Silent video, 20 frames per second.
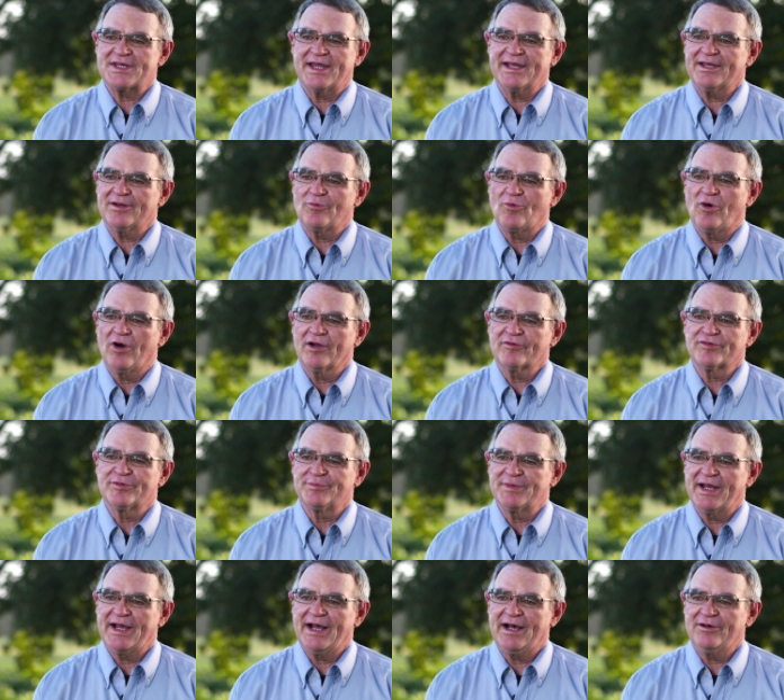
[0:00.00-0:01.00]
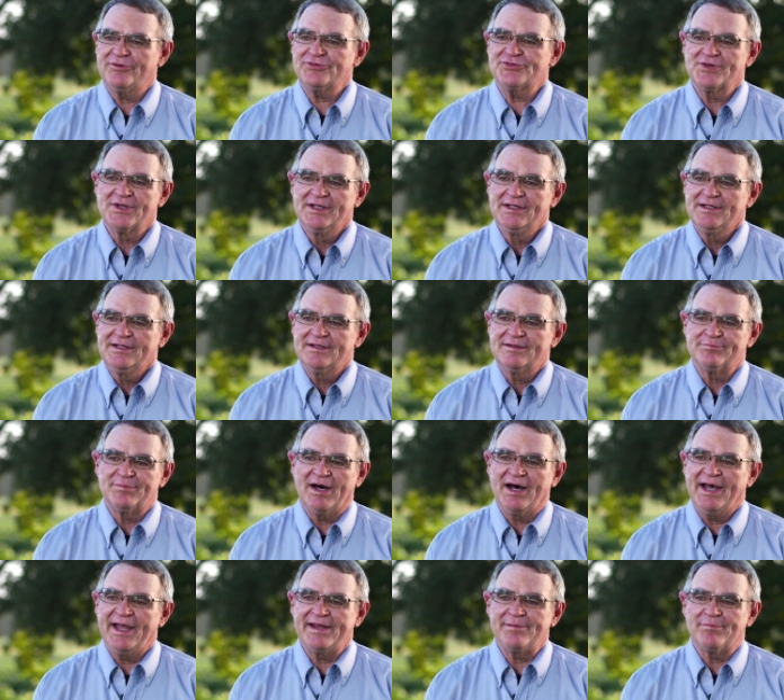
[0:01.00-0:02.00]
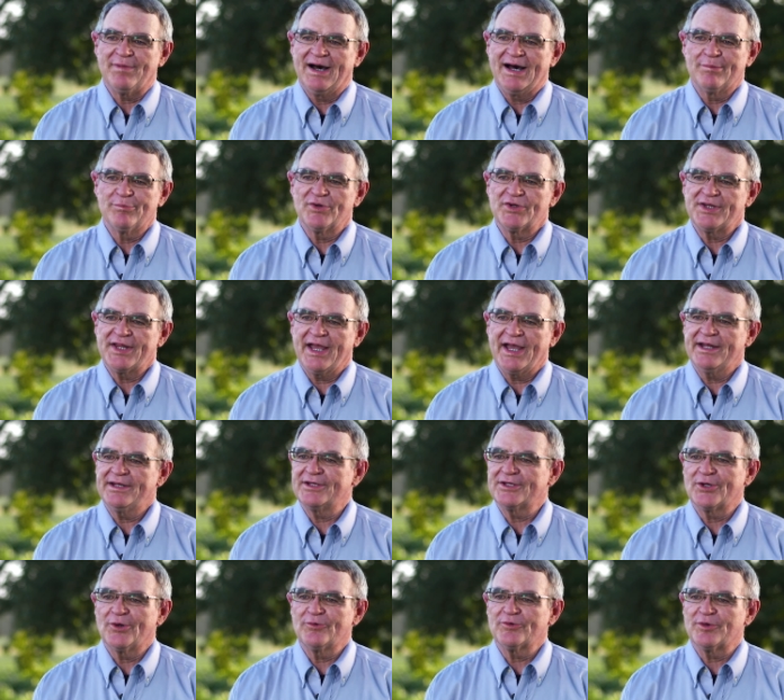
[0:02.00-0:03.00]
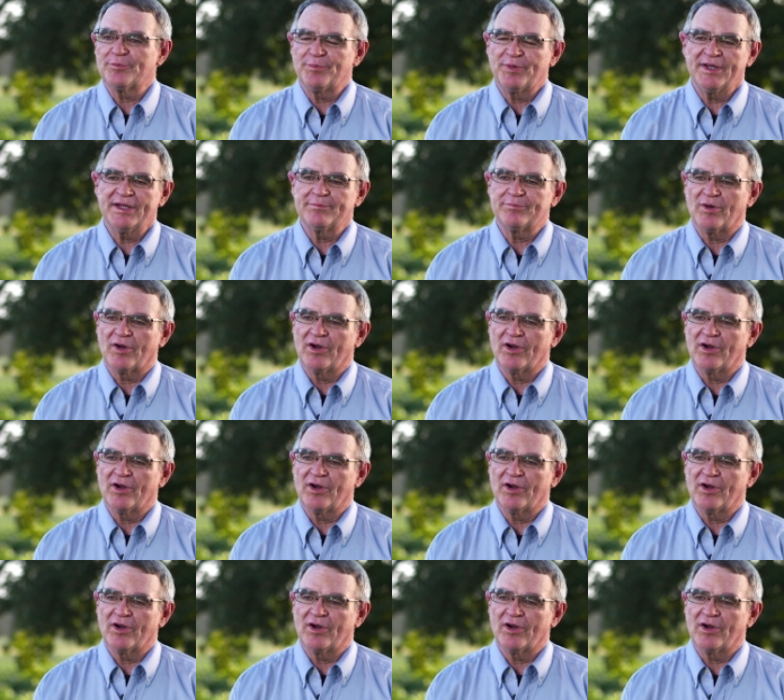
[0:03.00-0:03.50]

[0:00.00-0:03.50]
I could walk from the house behind mom or dad to go to the pig